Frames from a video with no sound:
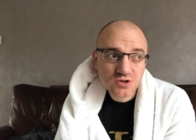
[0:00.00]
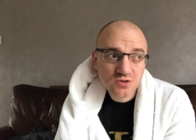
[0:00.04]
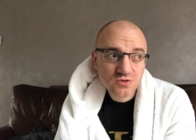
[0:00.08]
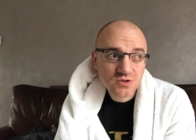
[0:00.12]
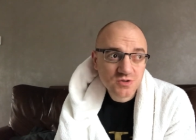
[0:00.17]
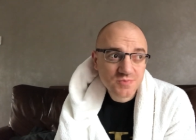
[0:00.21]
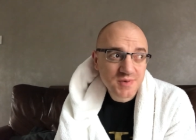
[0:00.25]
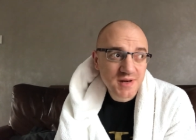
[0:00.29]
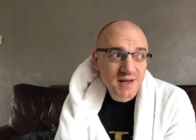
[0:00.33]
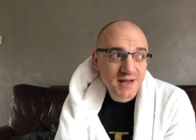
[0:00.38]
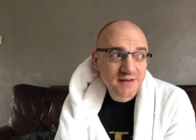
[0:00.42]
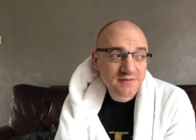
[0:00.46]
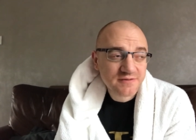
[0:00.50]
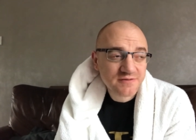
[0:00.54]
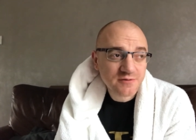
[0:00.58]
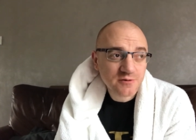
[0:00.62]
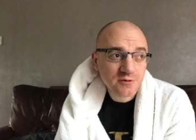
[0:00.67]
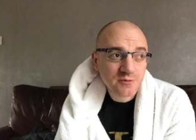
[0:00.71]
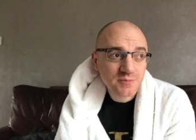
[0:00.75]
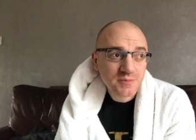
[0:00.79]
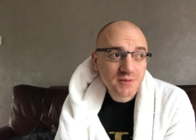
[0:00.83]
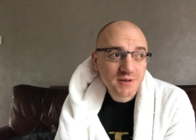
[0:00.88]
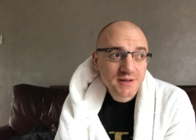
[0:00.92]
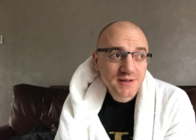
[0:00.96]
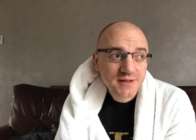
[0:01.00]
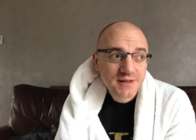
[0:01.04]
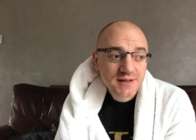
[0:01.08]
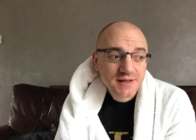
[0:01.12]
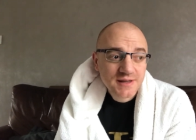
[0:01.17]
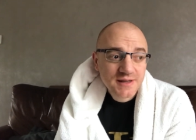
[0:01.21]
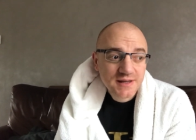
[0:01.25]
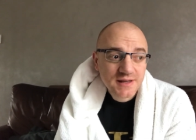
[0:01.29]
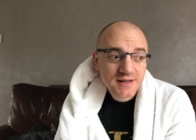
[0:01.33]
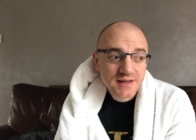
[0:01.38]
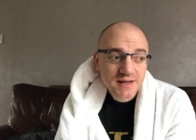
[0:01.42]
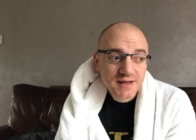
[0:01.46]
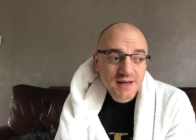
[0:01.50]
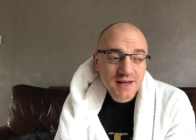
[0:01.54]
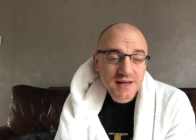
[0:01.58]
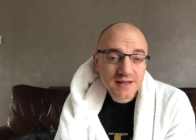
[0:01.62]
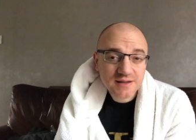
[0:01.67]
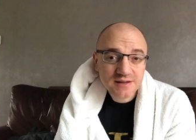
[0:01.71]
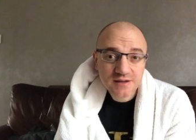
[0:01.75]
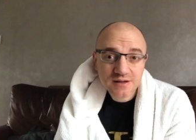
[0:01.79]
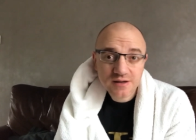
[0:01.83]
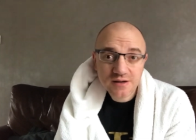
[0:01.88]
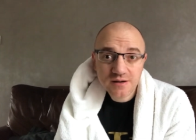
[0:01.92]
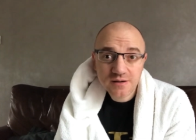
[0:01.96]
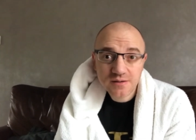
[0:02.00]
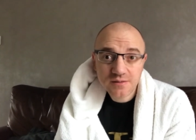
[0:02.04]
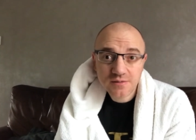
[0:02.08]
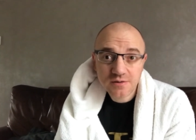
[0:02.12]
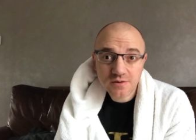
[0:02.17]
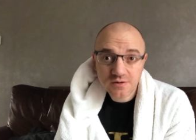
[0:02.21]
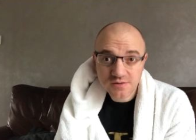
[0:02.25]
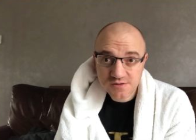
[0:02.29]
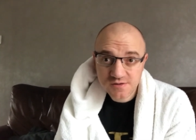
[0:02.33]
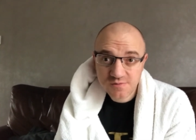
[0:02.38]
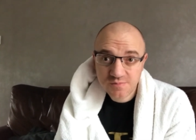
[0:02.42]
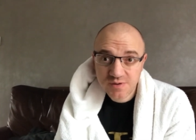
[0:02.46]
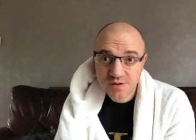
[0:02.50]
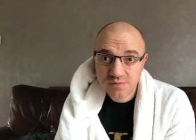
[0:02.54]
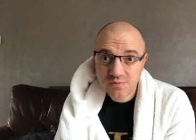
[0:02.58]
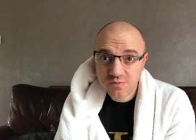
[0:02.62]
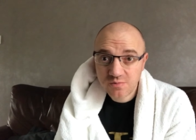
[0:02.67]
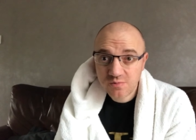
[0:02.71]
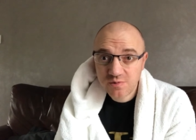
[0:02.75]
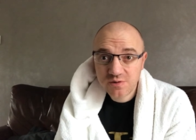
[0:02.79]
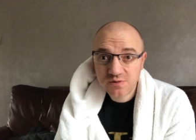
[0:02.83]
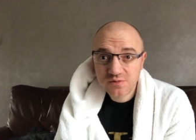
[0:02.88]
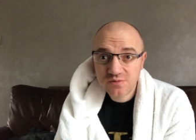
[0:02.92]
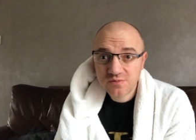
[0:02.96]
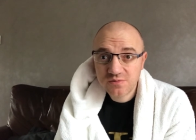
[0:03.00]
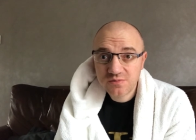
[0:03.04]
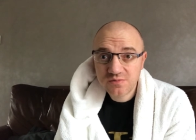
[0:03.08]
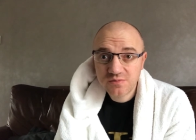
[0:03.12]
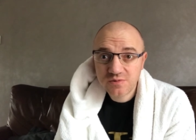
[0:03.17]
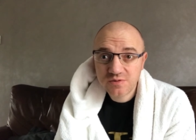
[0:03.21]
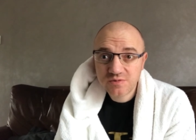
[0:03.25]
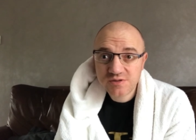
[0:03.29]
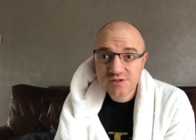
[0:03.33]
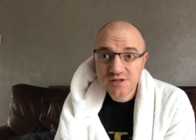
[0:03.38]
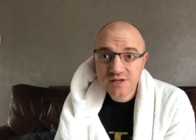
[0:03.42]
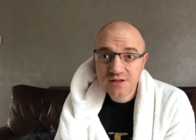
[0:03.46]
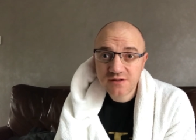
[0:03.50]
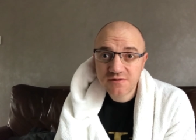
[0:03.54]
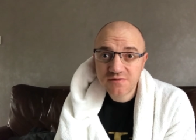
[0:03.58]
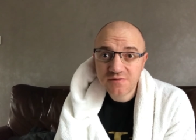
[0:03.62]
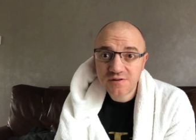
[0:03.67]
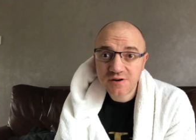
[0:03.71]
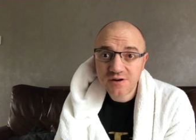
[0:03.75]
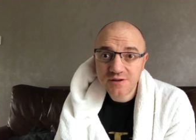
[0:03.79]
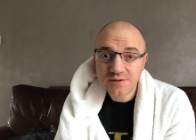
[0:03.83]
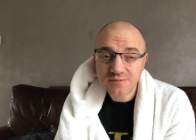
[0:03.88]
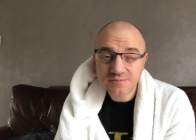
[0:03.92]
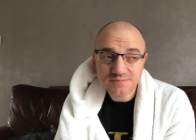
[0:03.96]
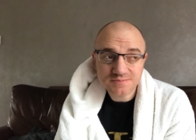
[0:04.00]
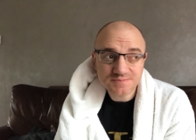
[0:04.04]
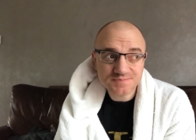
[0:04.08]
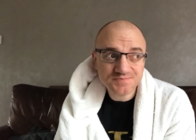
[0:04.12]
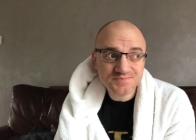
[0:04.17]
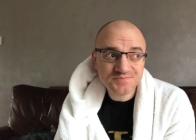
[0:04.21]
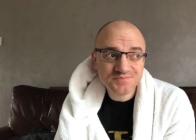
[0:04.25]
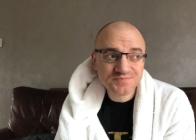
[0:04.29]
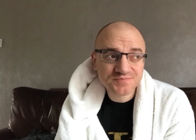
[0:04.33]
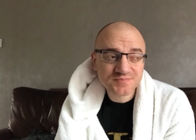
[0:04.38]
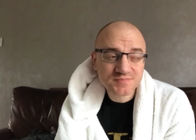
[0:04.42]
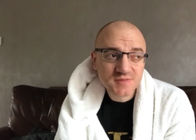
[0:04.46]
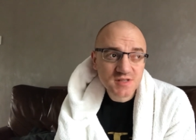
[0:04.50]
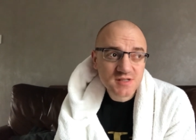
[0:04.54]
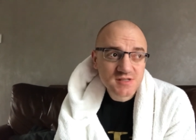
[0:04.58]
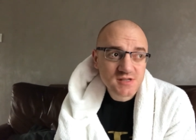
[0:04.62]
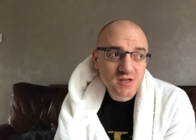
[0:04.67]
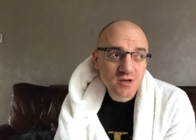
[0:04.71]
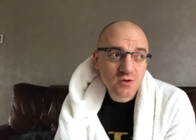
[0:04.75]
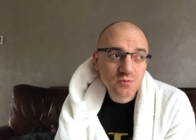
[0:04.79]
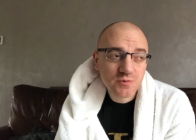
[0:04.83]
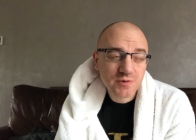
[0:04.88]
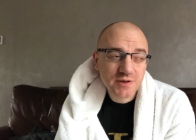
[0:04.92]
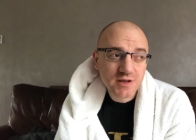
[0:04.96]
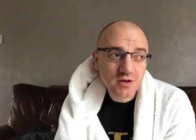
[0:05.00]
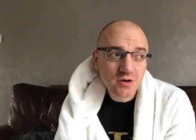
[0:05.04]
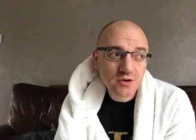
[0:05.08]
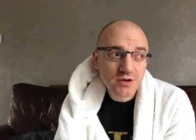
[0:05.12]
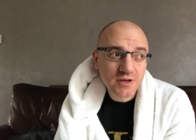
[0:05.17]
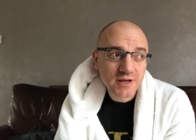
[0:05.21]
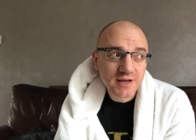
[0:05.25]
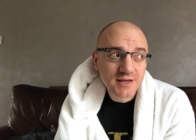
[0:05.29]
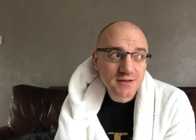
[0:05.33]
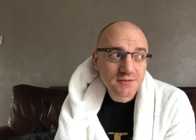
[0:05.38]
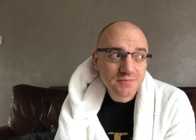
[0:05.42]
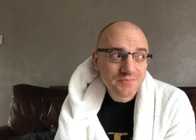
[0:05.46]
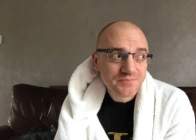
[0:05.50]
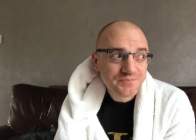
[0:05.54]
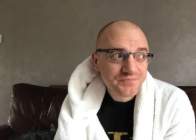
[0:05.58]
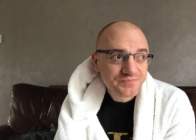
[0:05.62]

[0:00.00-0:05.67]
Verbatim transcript: huge platform, and uh, lots of people will, will see the fight. So we've gone ahead.